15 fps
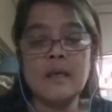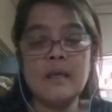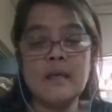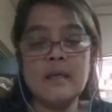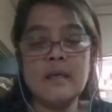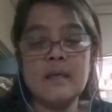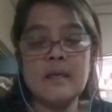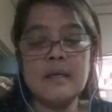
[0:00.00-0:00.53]

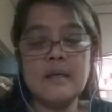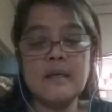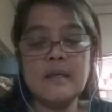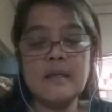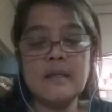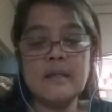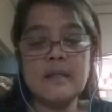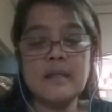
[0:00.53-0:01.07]

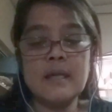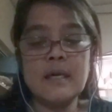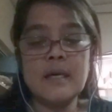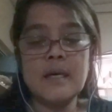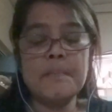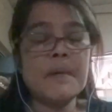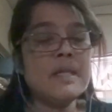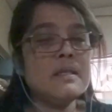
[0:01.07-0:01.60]
And
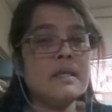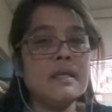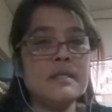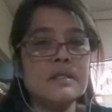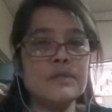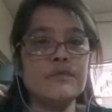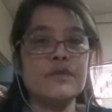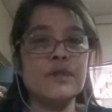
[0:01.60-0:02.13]
upon the
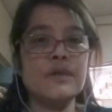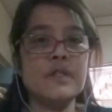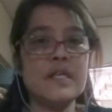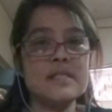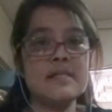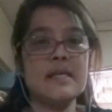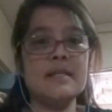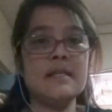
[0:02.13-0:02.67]
interview, they
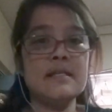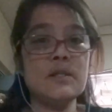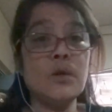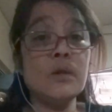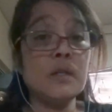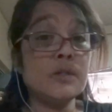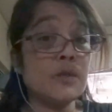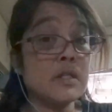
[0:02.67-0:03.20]
said it's
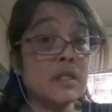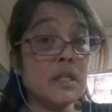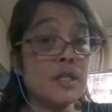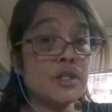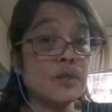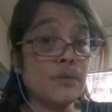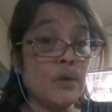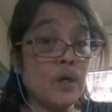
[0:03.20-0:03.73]
only
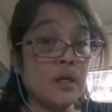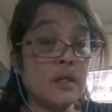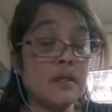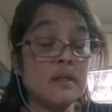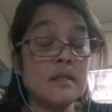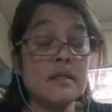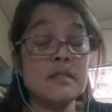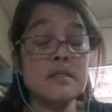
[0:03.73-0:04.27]
translation
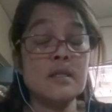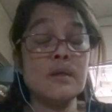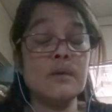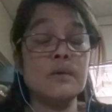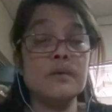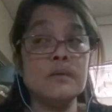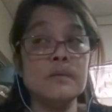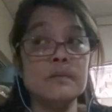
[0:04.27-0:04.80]
work.
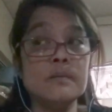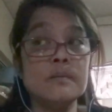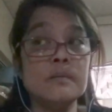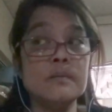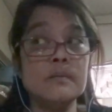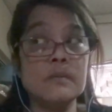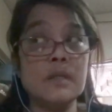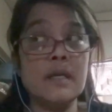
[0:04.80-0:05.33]
So
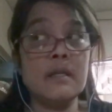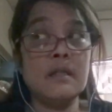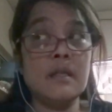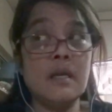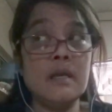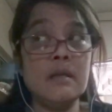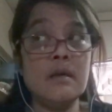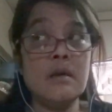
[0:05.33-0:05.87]
I
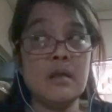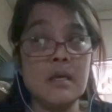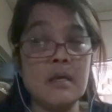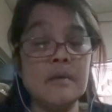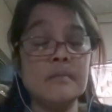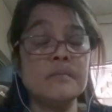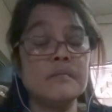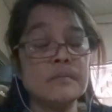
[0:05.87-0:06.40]
think,
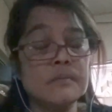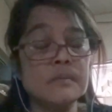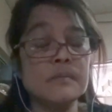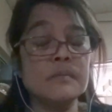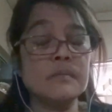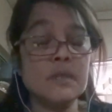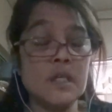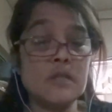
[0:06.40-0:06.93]
okay,
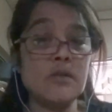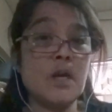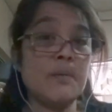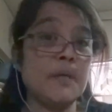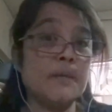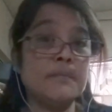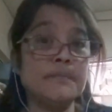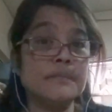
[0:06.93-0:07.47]
I grab
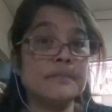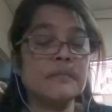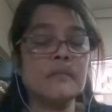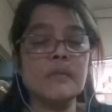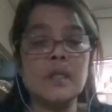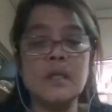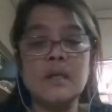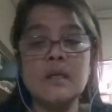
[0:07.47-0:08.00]
it.
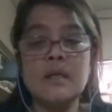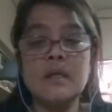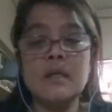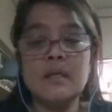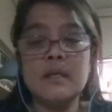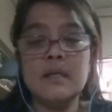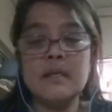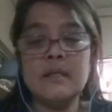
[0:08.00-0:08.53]

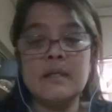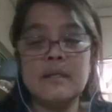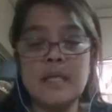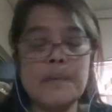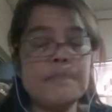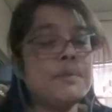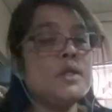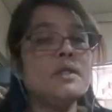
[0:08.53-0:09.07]

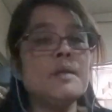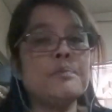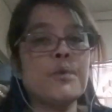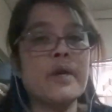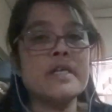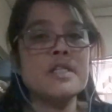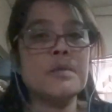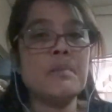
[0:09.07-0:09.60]
They put the
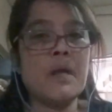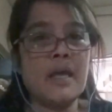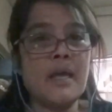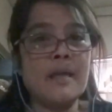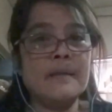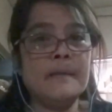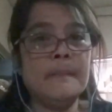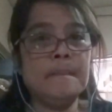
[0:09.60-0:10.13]
price on my
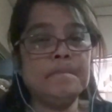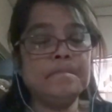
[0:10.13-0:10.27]
head,